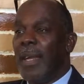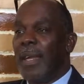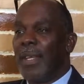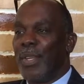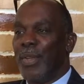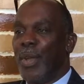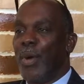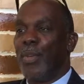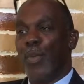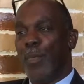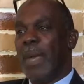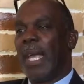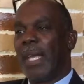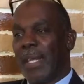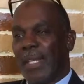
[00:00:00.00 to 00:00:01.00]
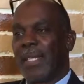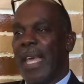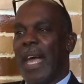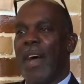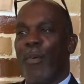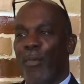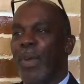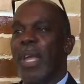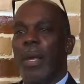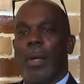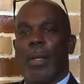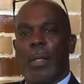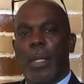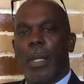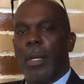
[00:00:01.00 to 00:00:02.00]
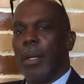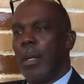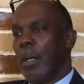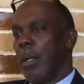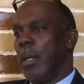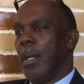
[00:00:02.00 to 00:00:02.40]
Right. You know, you make it sound real. Huh.